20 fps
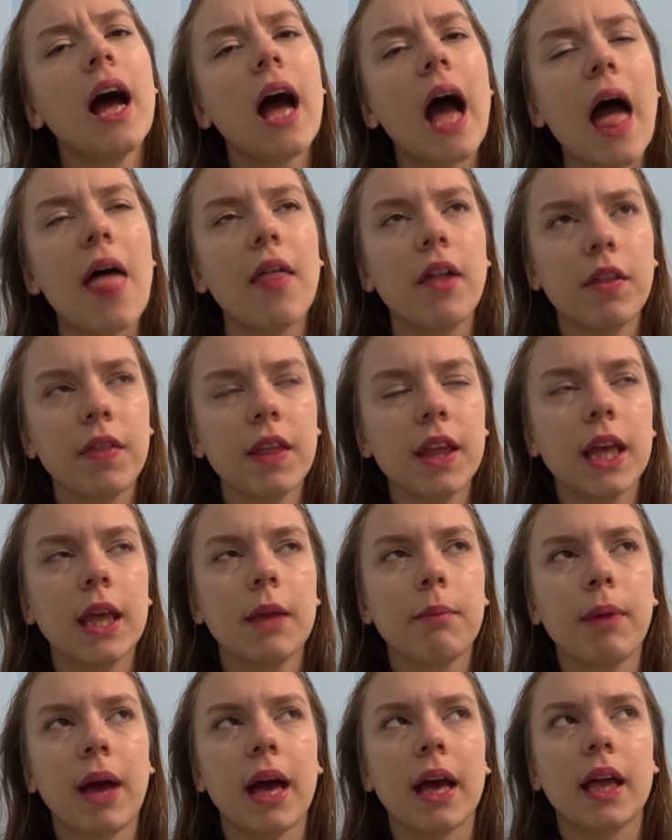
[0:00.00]
And I'm thinking
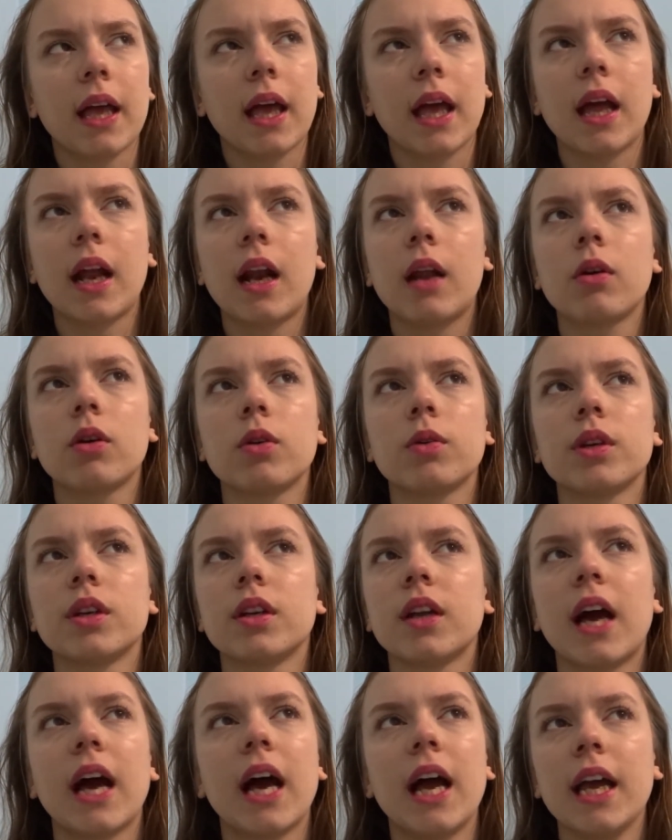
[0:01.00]
back and I'm going,
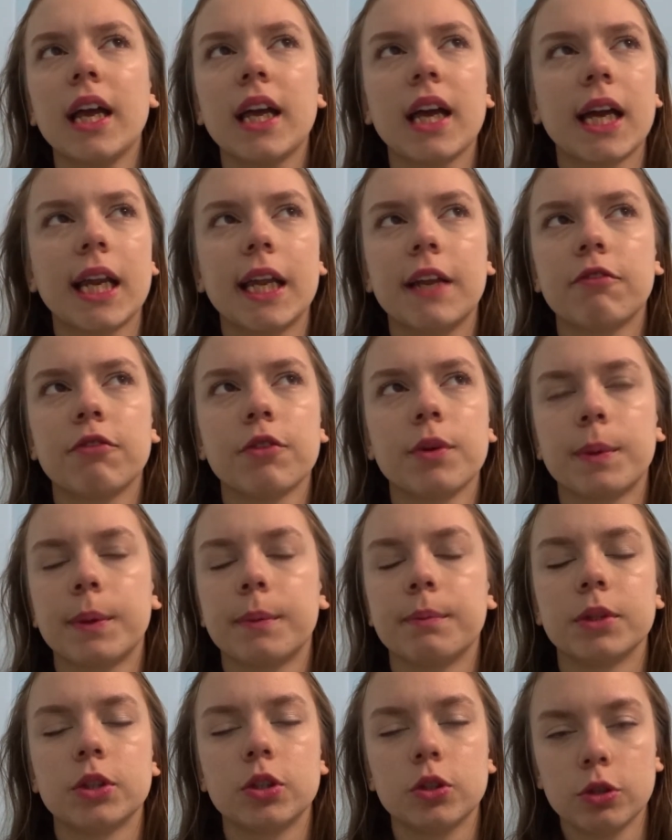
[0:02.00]
I can't even
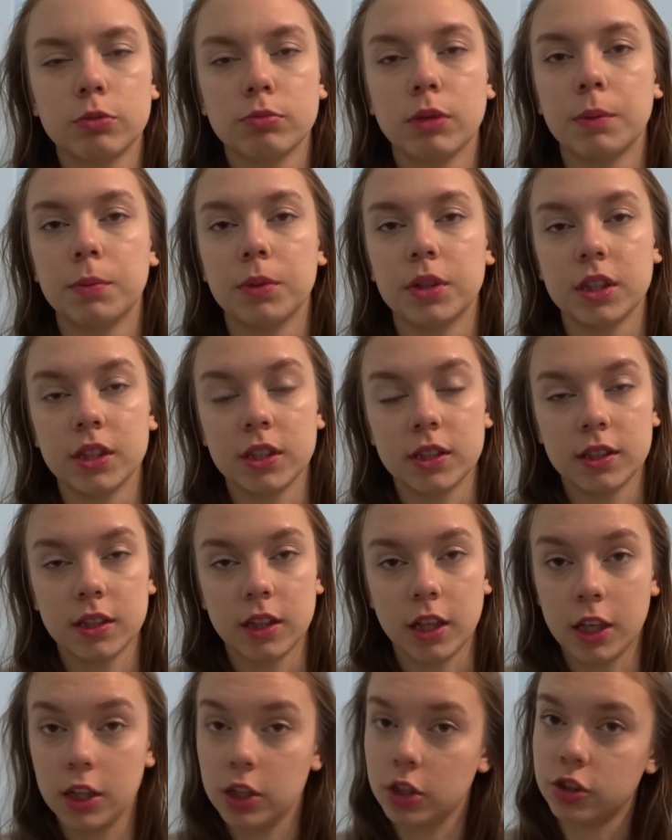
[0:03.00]
remember doing my blood at,
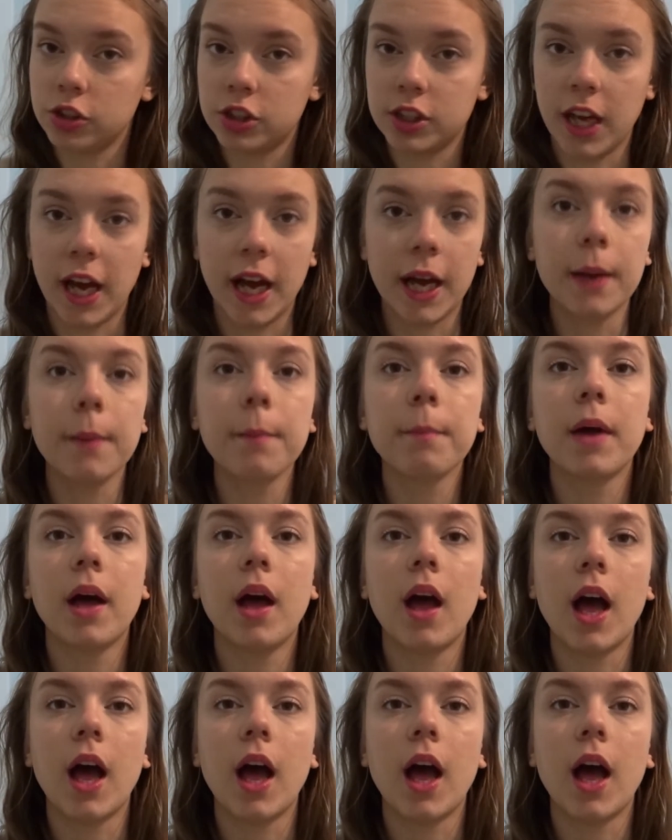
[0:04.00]
at lunchtime.